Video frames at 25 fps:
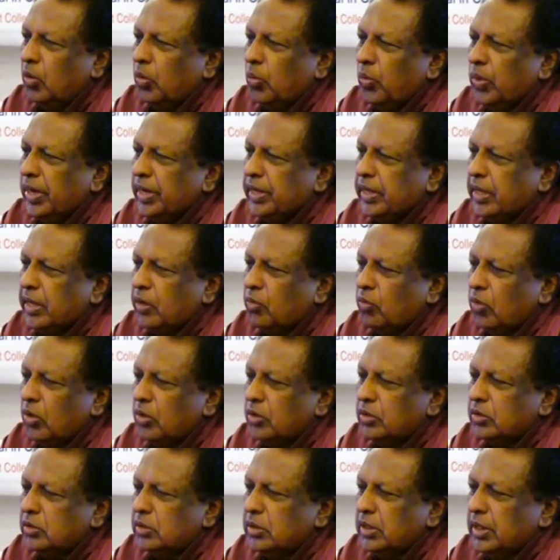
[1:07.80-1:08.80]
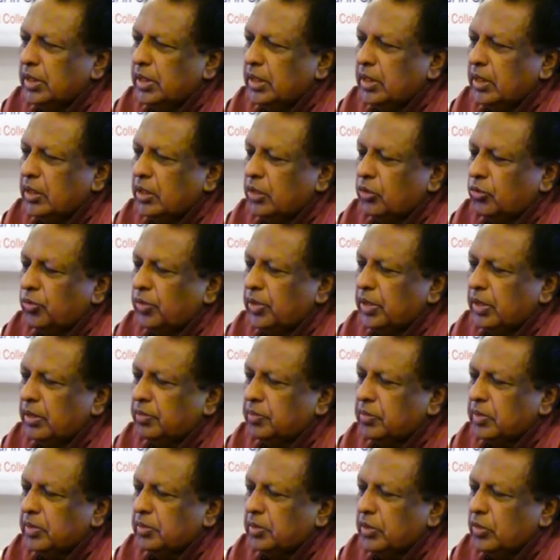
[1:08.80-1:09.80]
when there was the
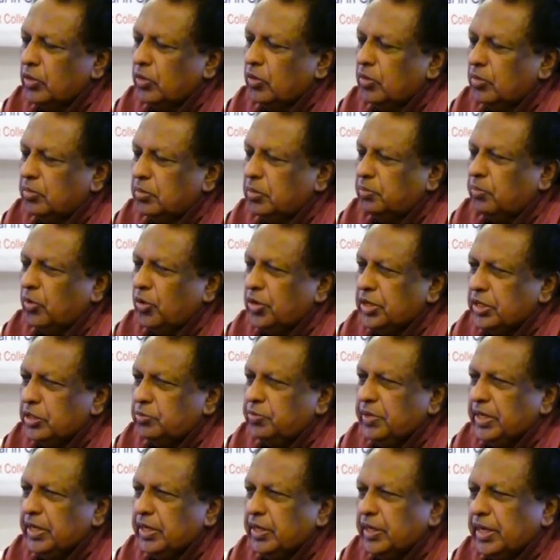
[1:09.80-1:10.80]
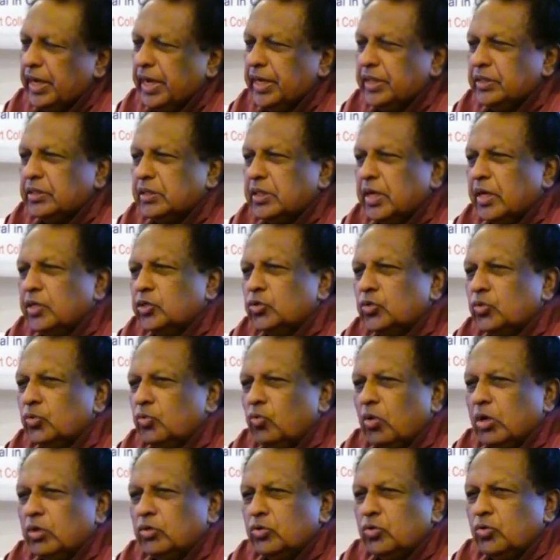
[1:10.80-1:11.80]
point being raised as to
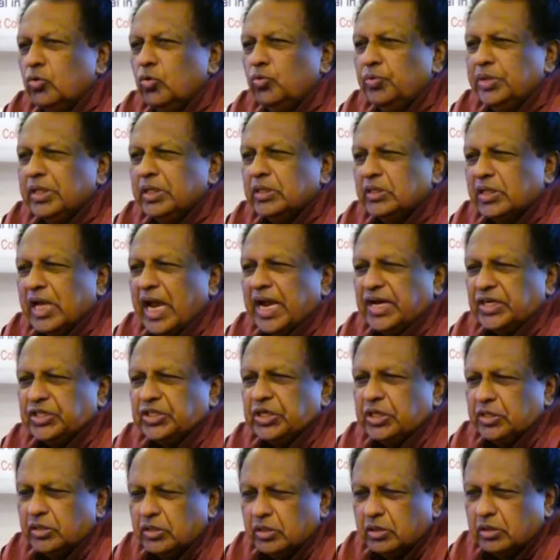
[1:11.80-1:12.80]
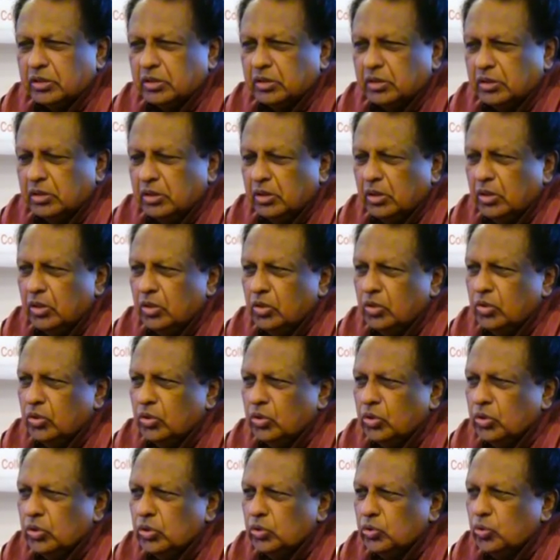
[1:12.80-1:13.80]
what to do with the sanctions
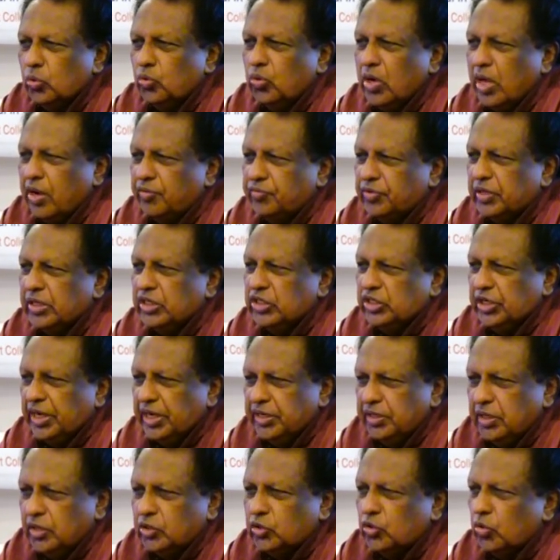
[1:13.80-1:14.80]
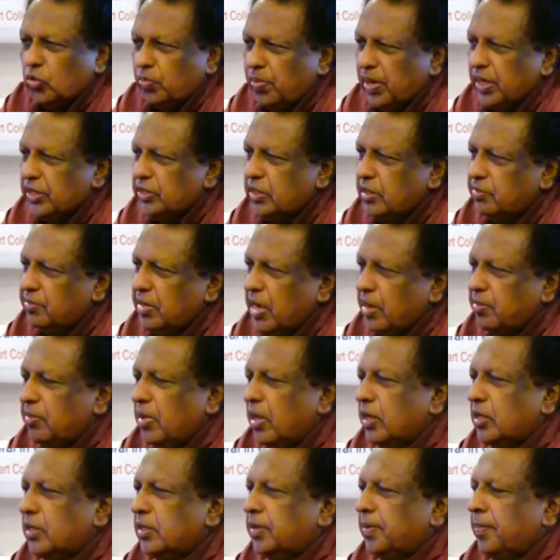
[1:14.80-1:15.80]
soon after the changes took place in
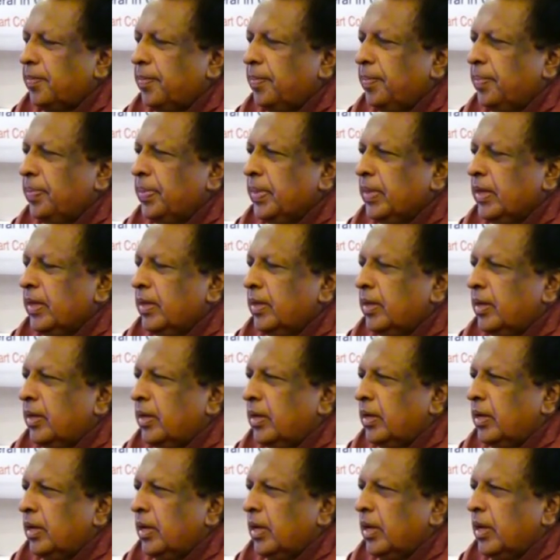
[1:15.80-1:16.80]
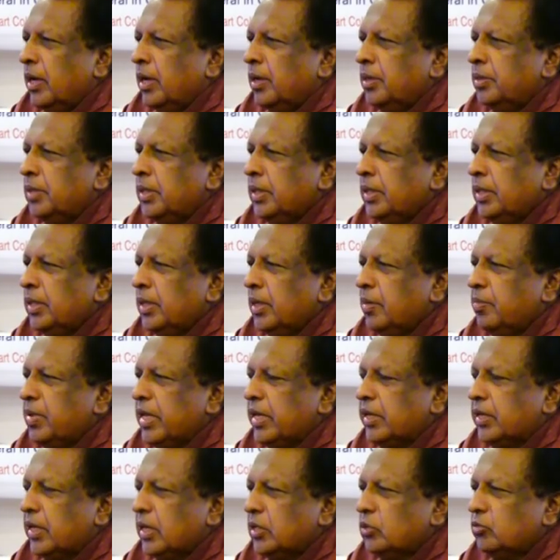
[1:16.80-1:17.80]
Myanmar, the
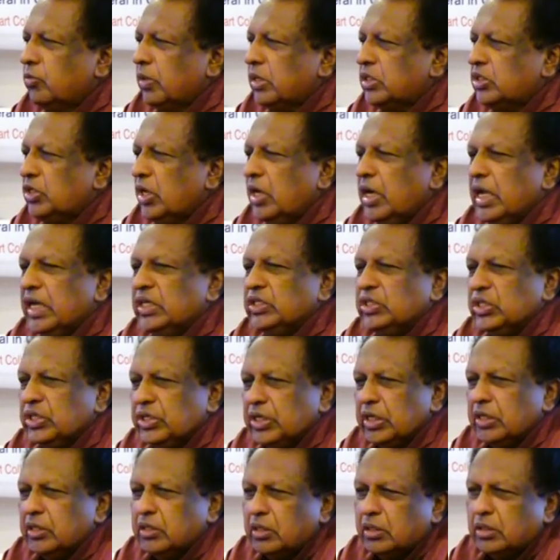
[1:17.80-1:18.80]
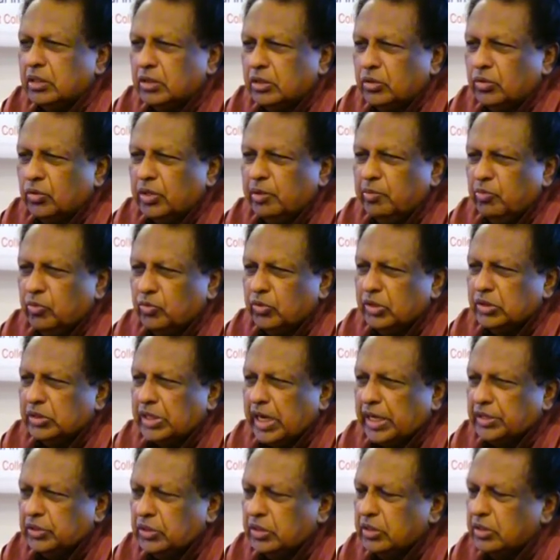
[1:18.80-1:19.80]
Americans were still hesitant to remove the
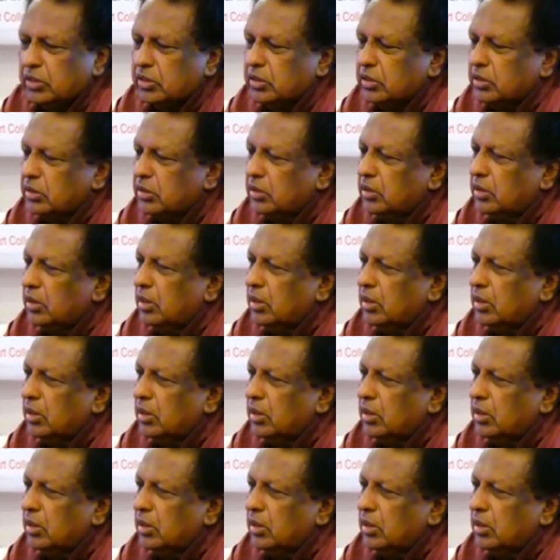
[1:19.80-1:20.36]
sanctions.